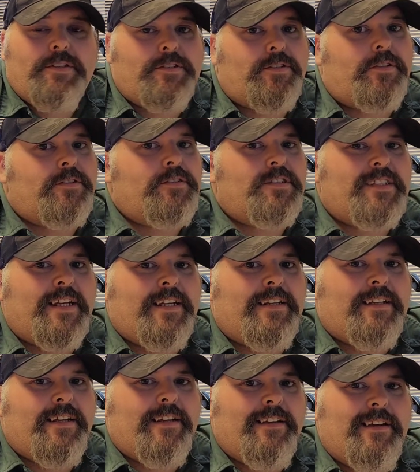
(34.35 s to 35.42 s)
So there's
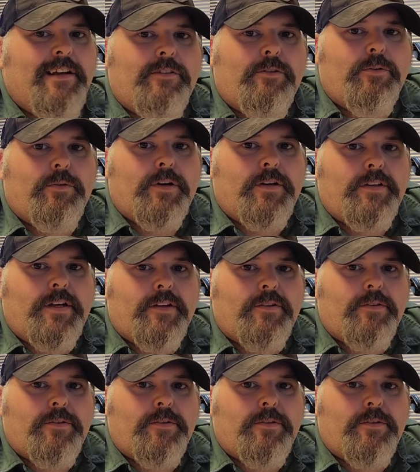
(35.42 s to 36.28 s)
sand everywhere in that